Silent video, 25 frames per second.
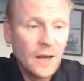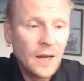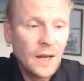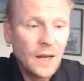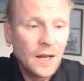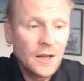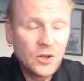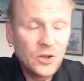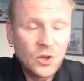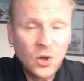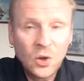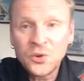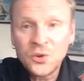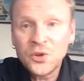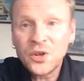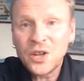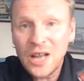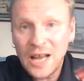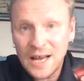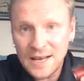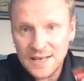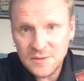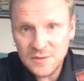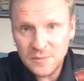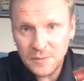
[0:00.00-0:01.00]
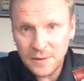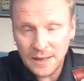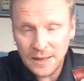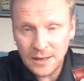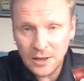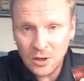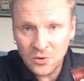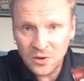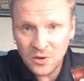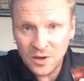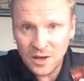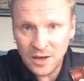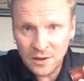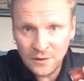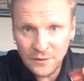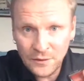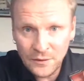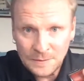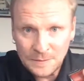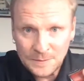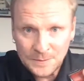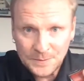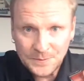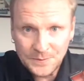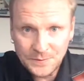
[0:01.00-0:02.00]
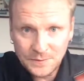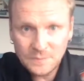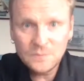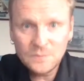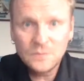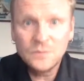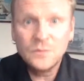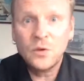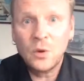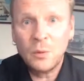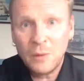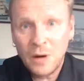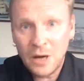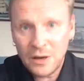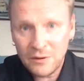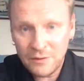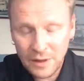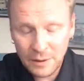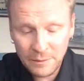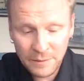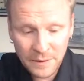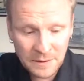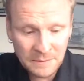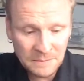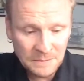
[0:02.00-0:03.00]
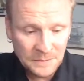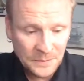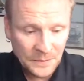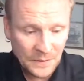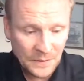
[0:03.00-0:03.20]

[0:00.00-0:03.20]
don't last me long enough for my vaping.